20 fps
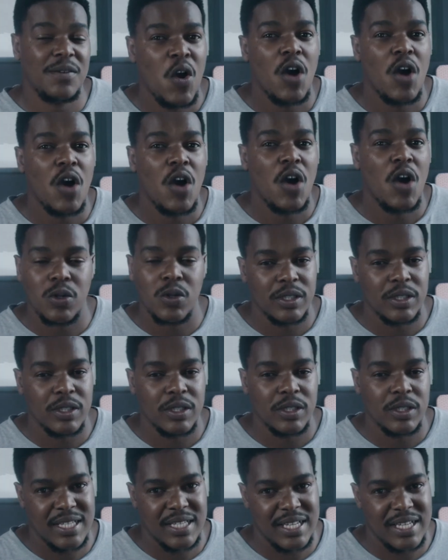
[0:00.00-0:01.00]
of all the
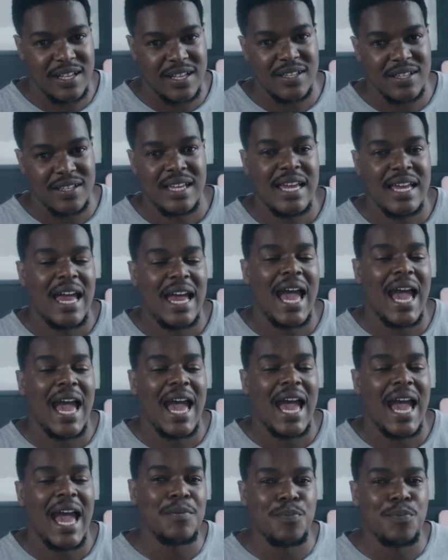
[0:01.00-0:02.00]
ticket sales, and
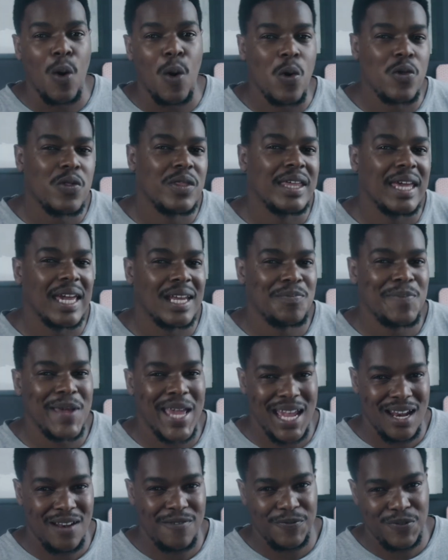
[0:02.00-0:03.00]
they both get
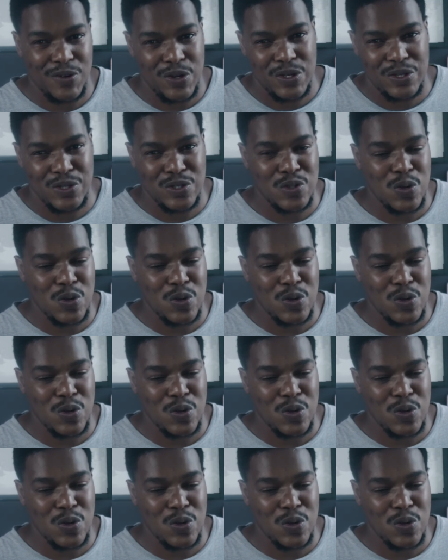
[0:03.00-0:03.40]
paid first.